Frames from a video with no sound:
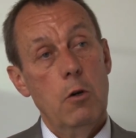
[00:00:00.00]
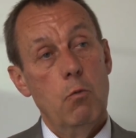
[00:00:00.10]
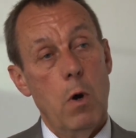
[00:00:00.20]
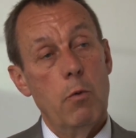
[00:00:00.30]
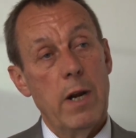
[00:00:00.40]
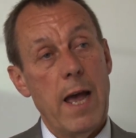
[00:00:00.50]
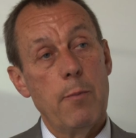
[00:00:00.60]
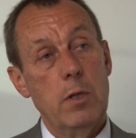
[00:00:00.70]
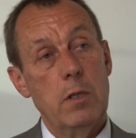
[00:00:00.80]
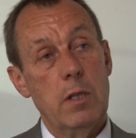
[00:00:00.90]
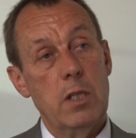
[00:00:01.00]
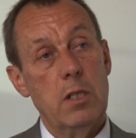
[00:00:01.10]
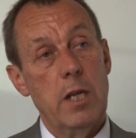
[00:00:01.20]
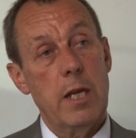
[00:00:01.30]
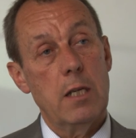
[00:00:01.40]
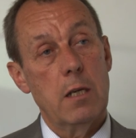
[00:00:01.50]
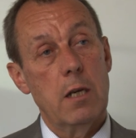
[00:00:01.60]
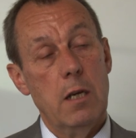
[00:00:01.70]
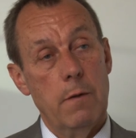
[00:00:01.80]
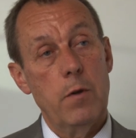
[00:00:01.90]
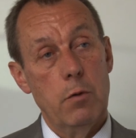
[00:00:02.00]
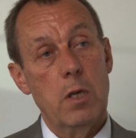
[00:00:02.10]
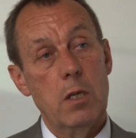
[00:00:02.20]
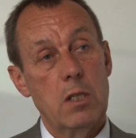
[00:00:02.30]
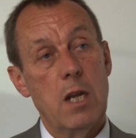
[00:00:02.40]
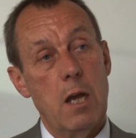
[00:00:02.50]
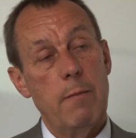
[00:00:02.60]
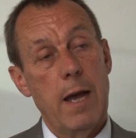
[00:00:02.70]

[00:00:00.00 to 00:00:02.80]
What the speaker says: what will happen to this data in a few years' time?